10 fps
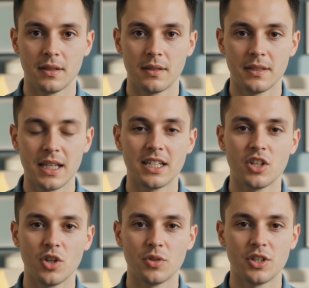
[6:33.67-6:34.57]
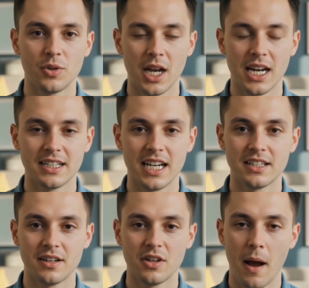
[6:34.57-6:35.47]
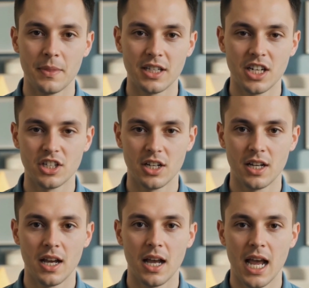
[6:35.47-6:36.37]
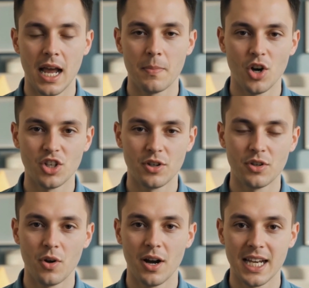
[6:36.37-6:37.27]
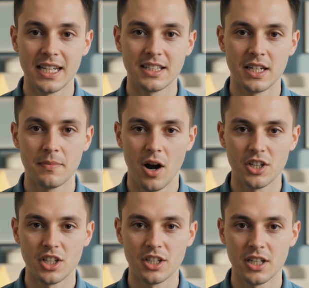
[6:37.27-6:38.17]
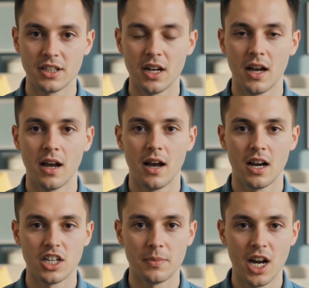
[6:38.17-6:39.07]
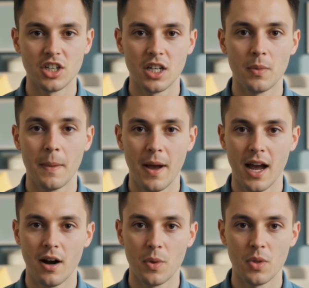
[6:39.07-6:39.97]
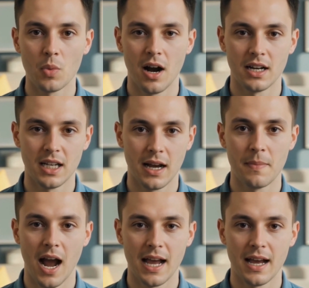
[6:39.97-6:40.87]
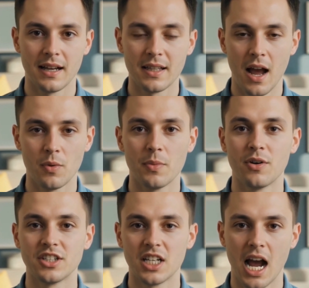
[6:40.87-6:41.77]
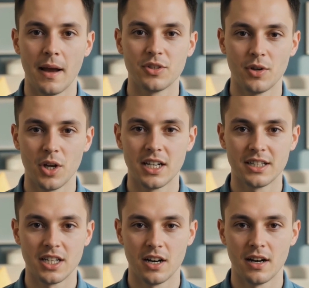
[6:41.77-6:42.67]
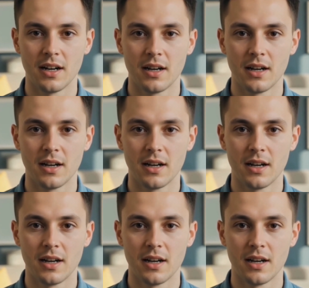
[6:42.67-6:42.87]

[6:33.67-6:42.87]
These cues create a sense of competition and push you toward instant purchases, especially when paired with one-click buying that removes time to reconsider.